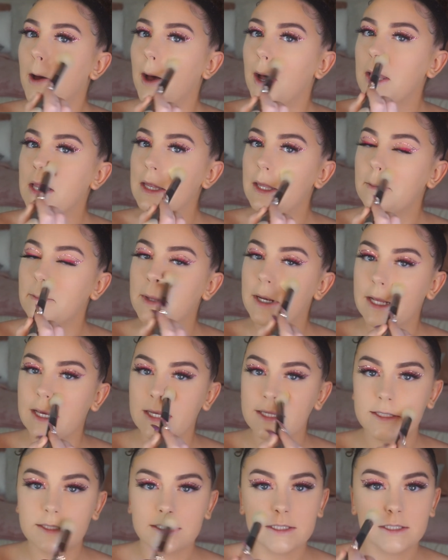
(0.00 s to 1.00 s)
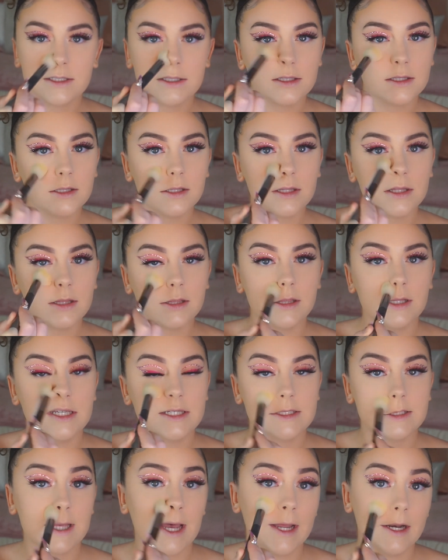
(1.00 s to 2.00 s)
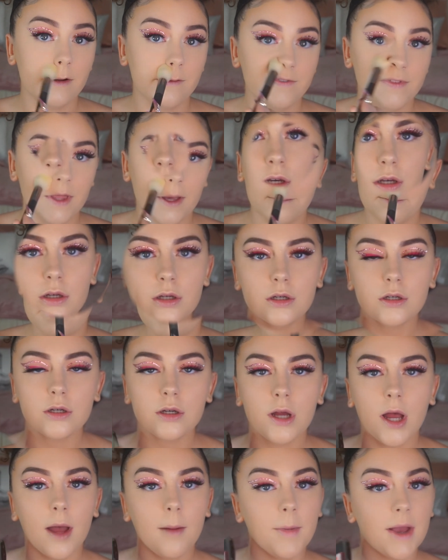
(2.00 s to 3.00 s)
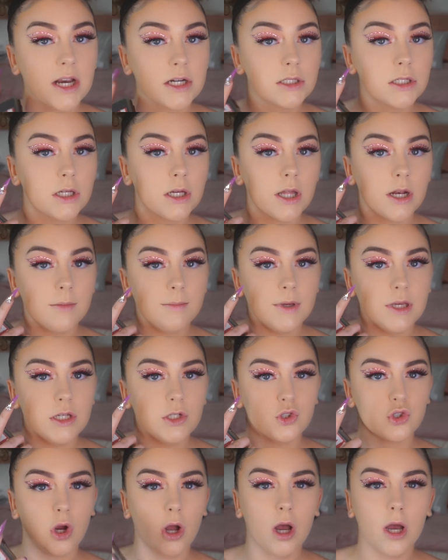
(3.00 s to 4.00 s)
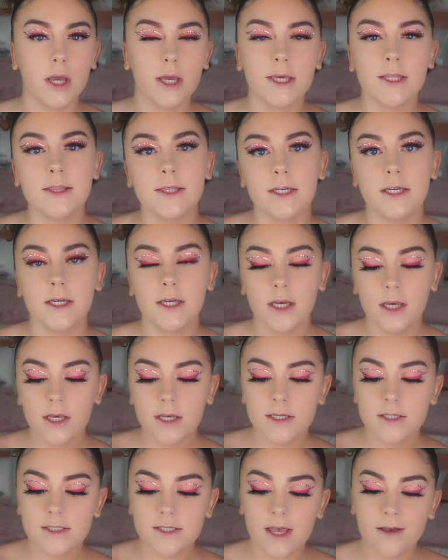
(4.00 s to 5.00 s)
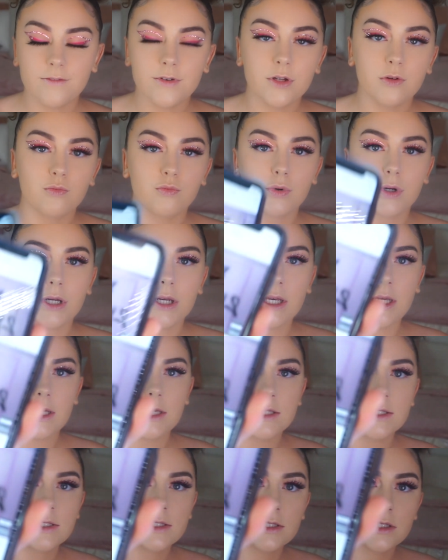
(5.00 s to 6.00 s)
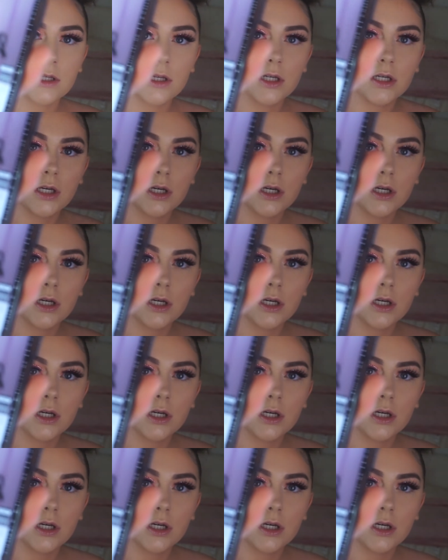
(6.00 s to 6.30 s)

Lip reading: eliminates the sight of them. Which I'm actually going to be drawing the 7 Rings